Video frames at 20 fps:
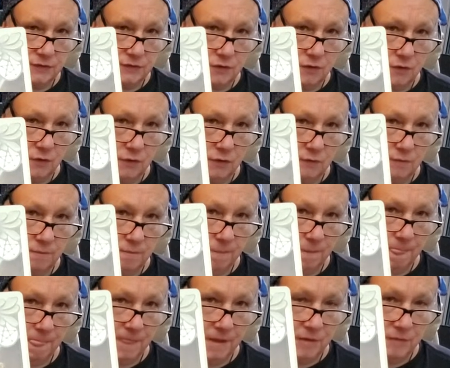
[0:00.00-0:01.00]
card,
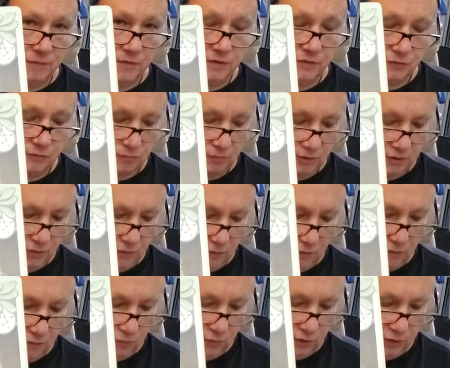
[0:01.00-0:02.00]
and this
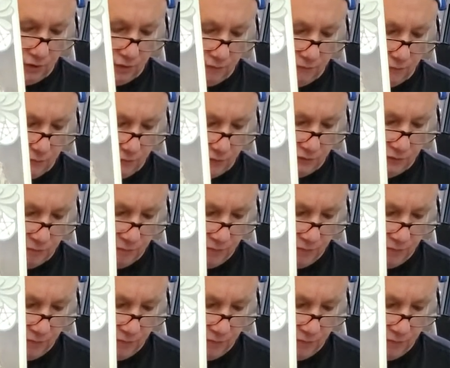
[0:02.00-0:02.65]
three-card reading for this